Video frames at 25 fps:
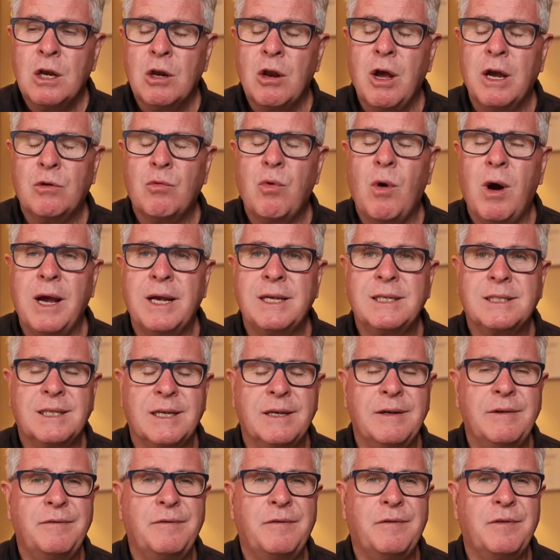
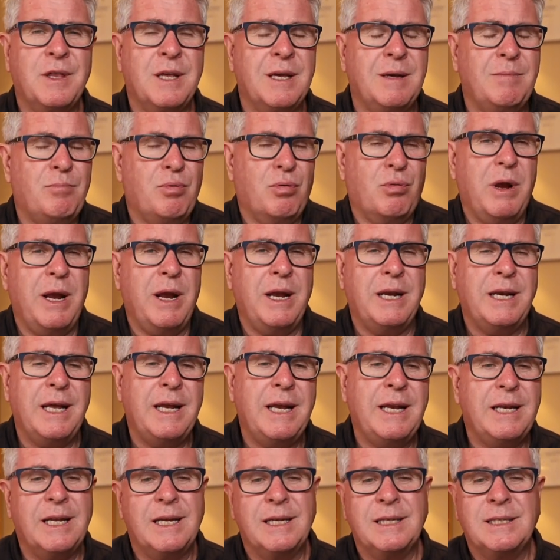Likewise, if the prayer
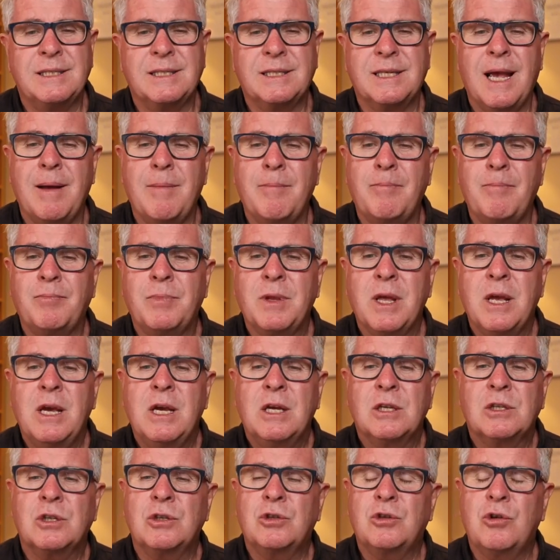need is to
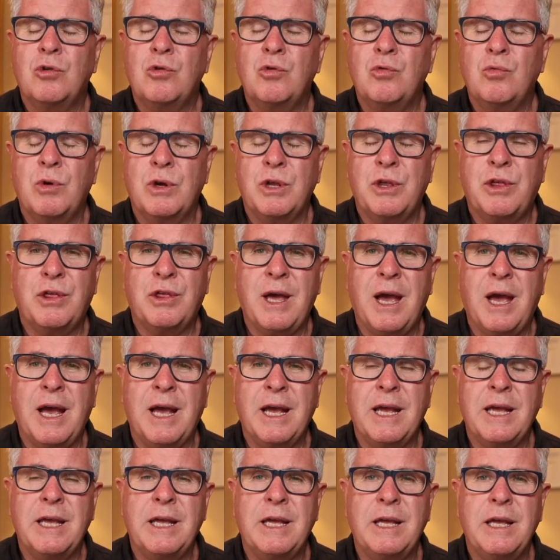do with
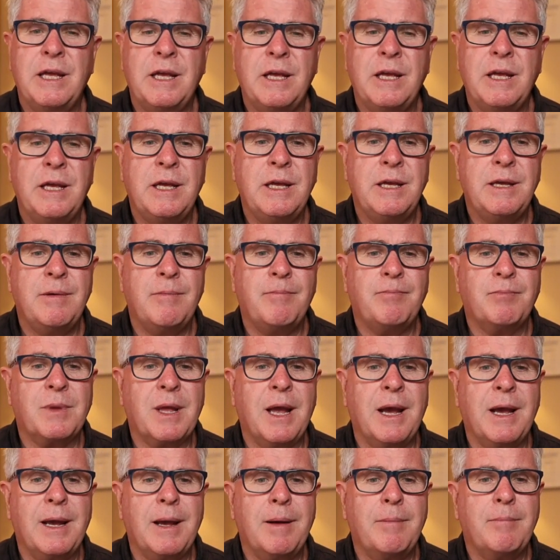a
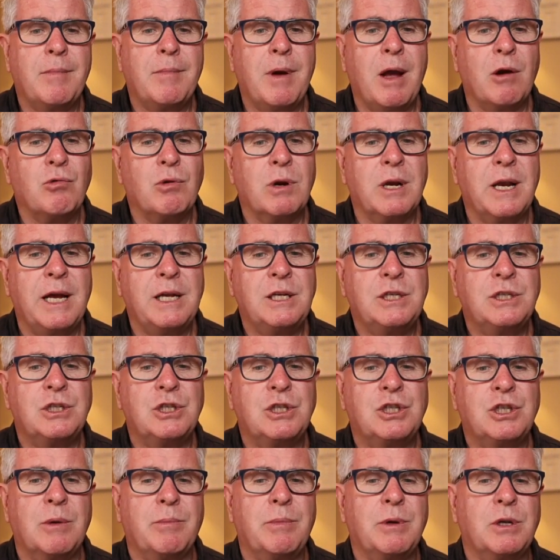
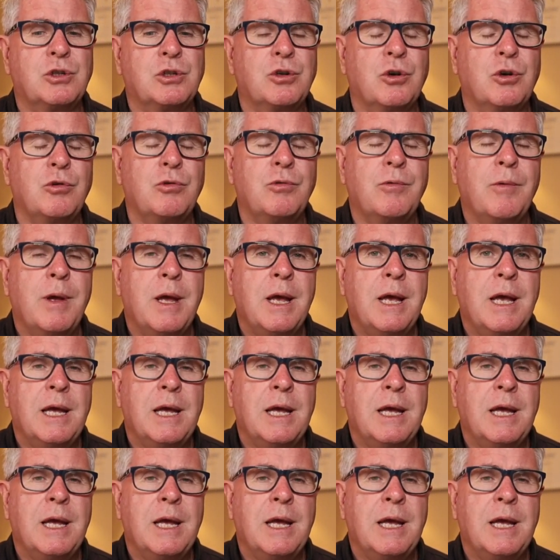relationship issue,